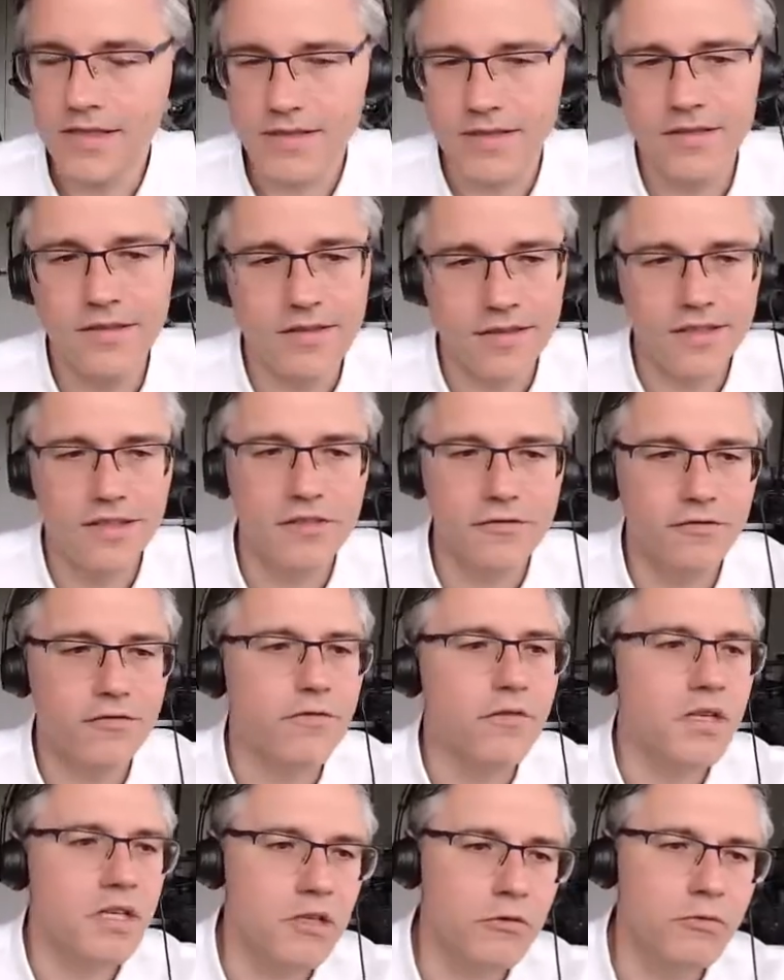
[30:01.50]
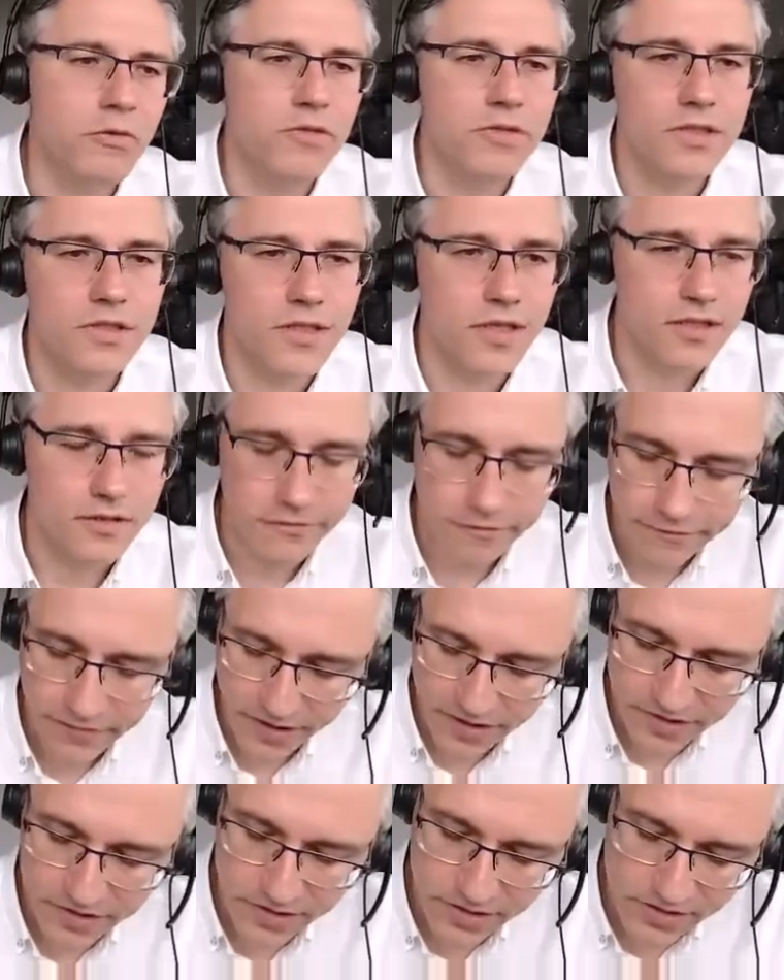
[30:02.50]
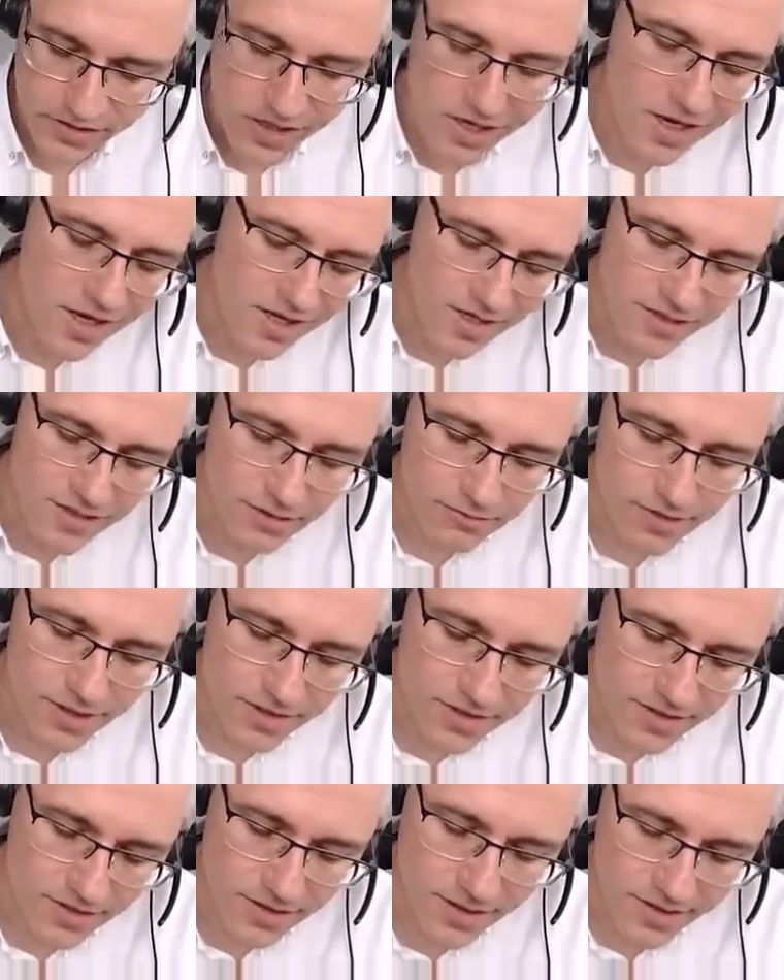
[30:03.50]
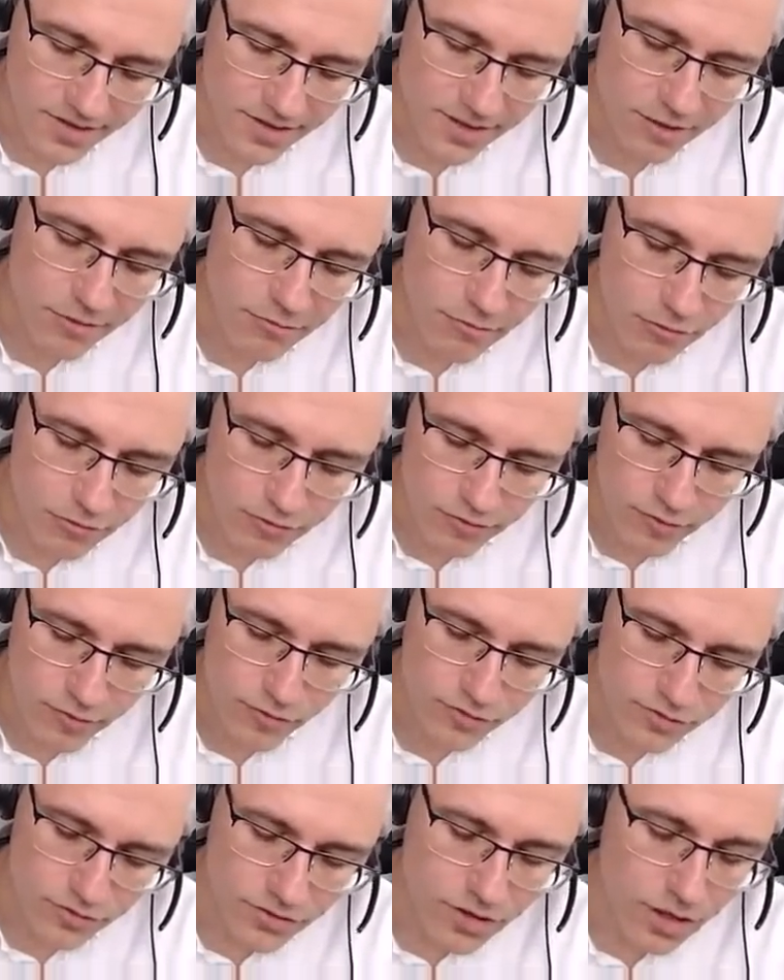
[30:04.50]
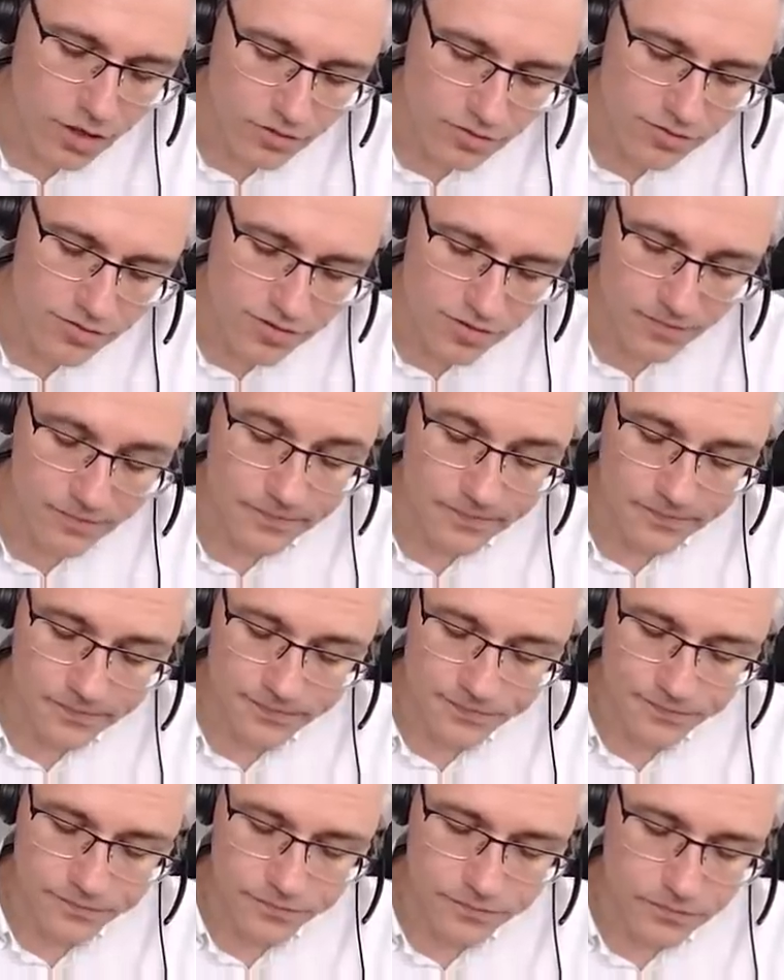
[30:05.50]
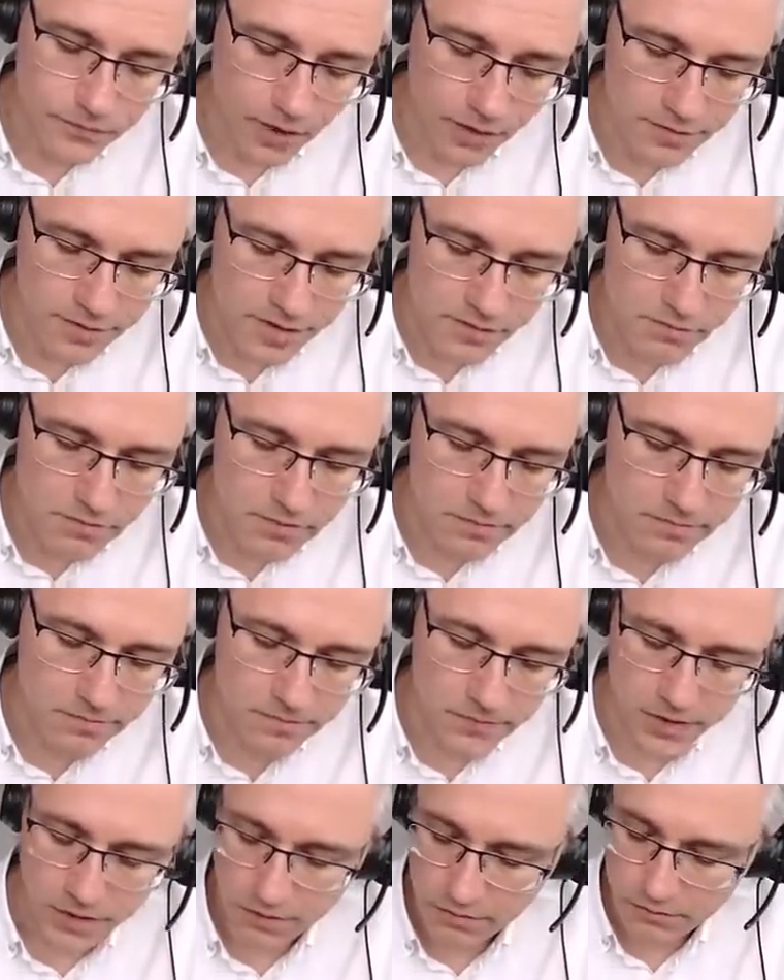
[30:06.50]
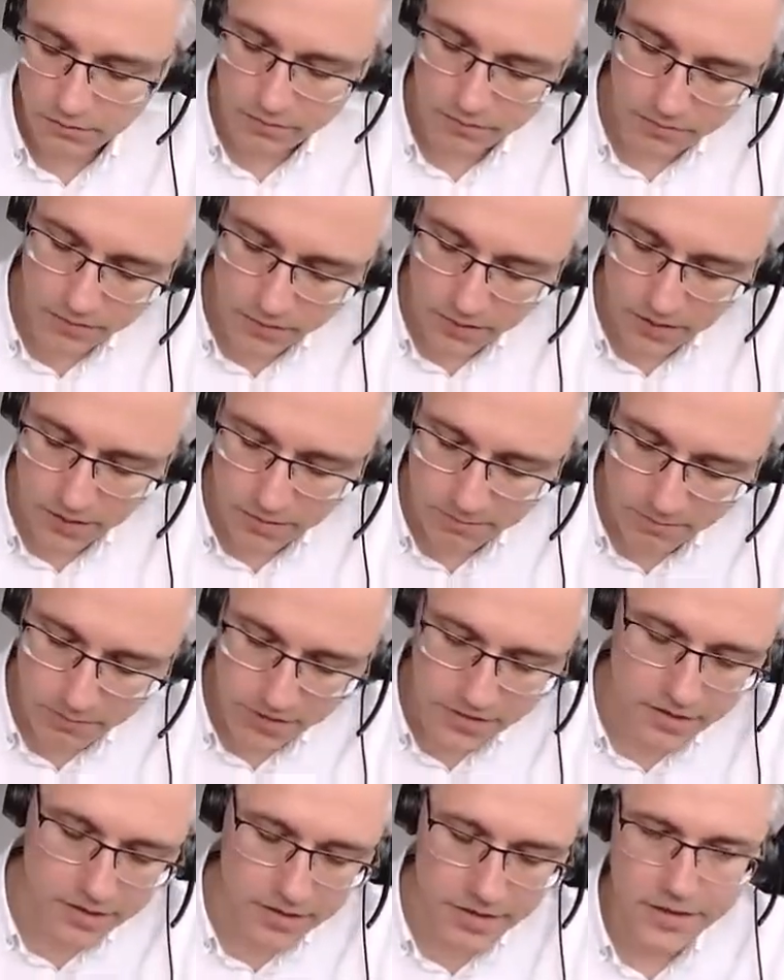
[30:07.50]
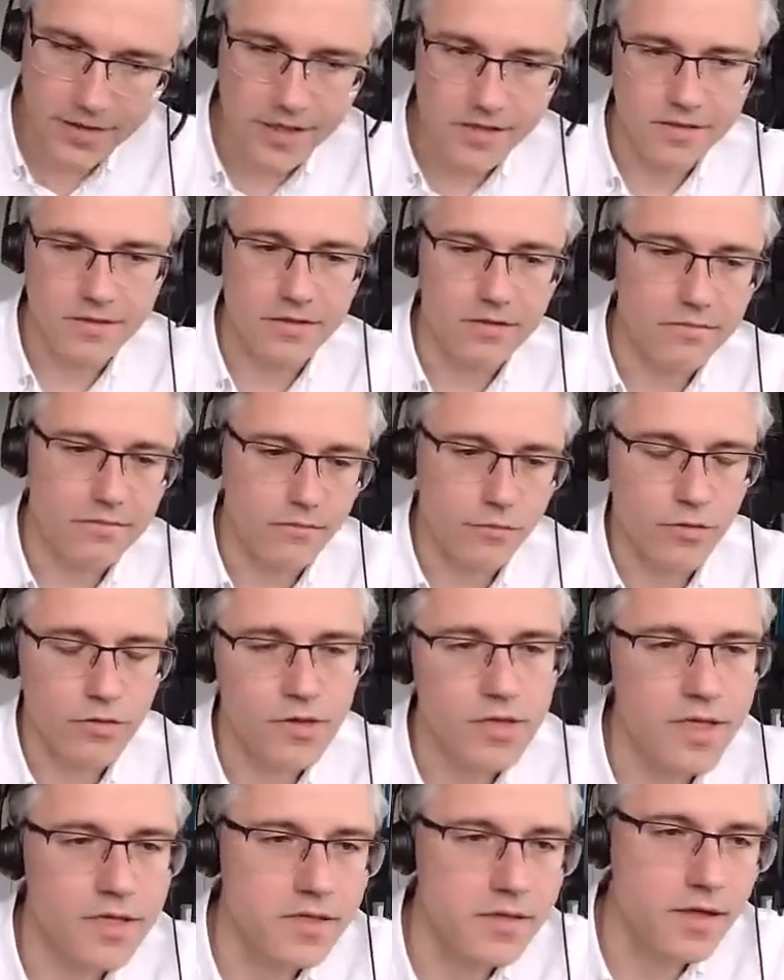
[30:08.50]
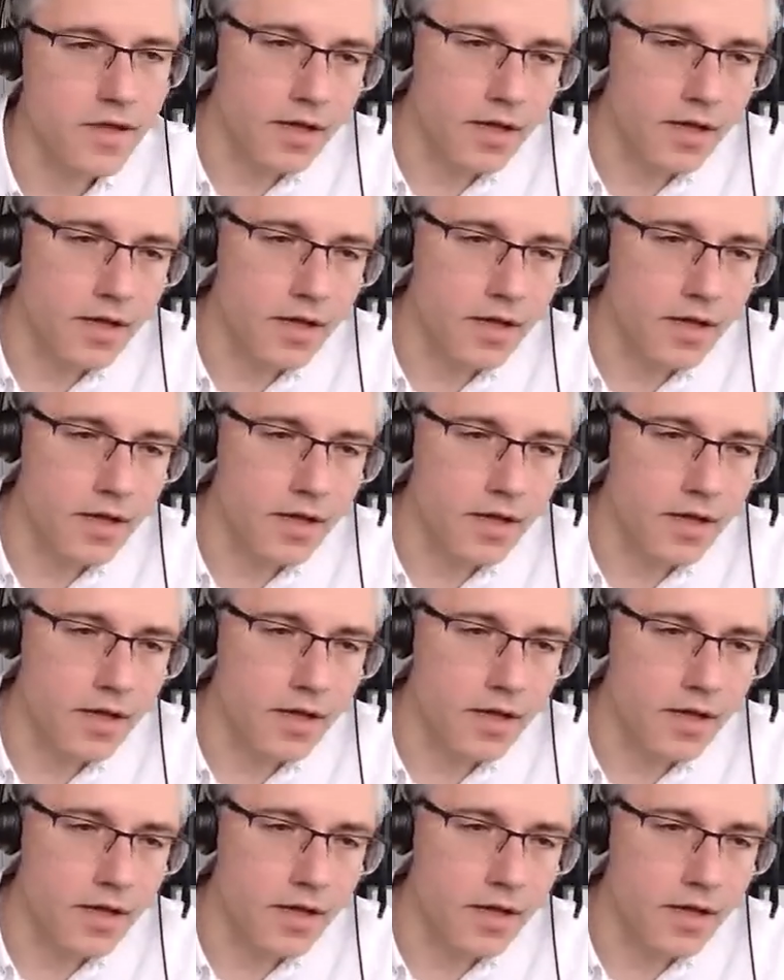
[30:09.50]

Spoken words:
indeed 3 quantitative factors. So let's now move on to those. This will, complete the lesson more or less.